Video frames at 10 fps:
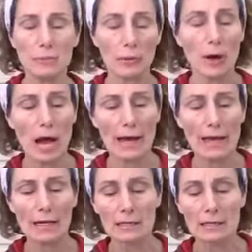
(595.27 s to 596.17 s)
from
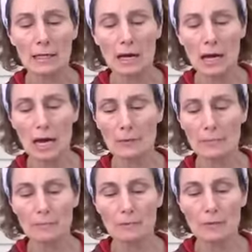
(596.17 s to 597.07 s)
papaya.
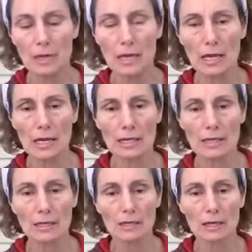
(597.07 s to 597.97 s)

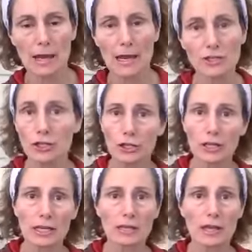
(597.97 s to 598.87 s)
In Asian
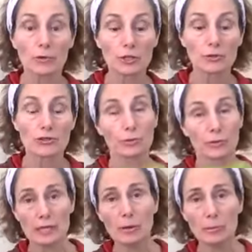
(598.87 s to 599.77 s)
cooking, they will use
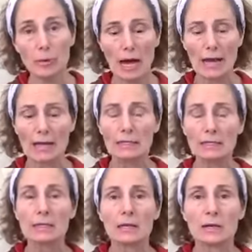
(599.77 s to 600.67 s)
green
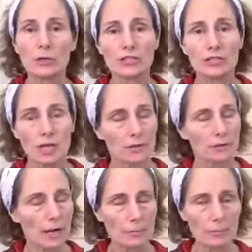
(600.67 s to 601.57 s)
papaya. which is
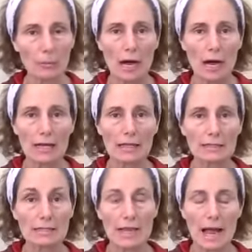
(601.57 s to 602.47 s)
unripe papaya in